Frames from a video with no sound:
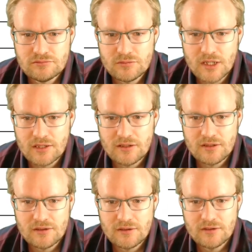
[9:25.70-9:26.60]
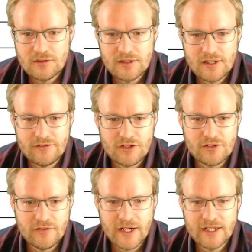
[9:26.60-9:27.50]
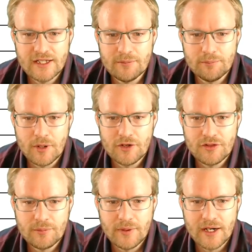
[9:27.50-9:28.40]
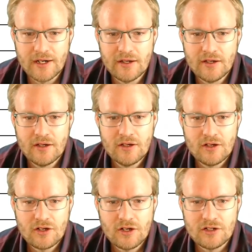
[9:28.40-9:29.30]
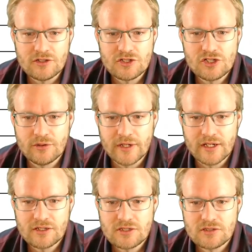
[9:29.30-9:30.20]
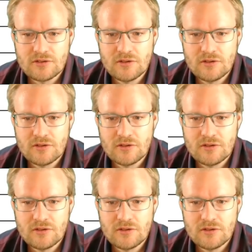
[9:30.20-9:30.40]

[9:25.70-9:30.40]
Well, if you divide them both by cos 2x,